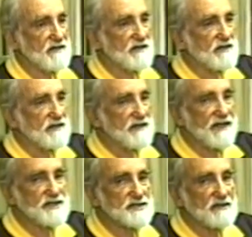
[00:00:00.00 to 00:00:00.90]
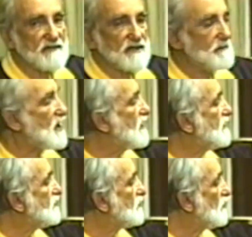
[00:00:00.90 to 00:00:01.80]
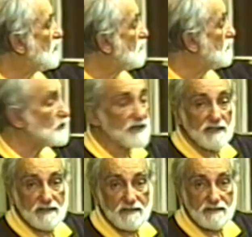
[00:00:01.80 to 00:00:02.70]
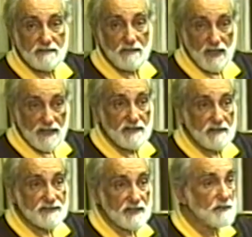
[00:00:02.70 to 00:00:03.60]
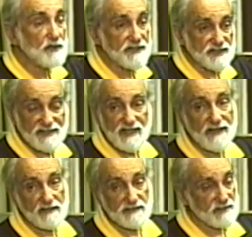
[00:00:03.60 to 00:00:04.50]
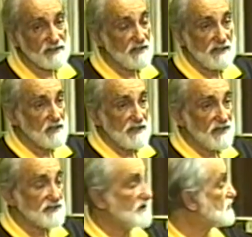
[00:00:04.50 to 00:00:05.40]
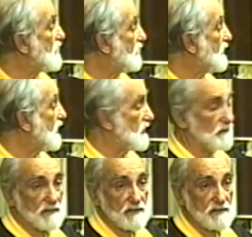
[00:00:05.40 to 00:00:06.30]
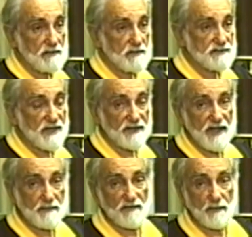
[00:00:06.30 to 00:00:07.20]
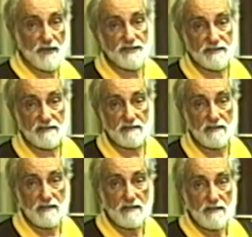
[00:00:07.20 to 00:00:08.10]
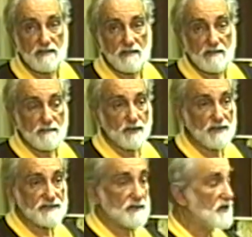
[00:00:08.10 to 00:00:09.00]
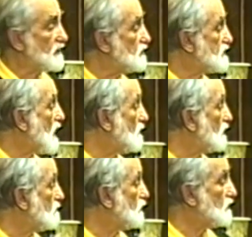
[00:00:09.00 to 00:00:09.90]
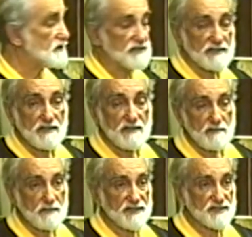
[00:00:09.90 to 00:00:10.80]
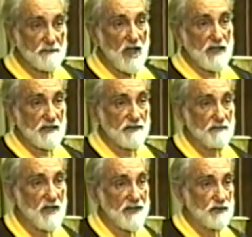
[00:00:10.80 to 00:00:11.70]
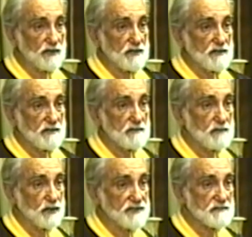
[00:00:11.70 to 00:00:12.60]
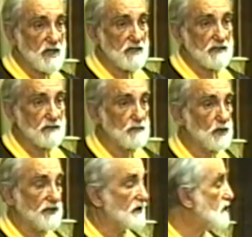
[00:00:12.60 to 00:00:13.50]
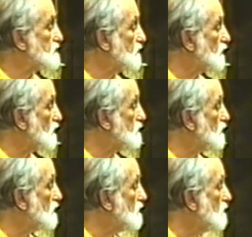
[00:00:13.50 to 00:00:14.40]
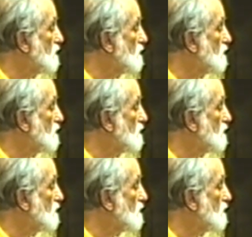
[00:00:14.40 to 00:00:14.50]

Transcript: the nature of the mind, or the Buddha mind, see, Buddha is a title. It's not a name. It's not a name of a person. Buddha is really Gautama. Buddha means the mind, mindhood. Buddha is mind. Bodhi comes from the word Bodhi.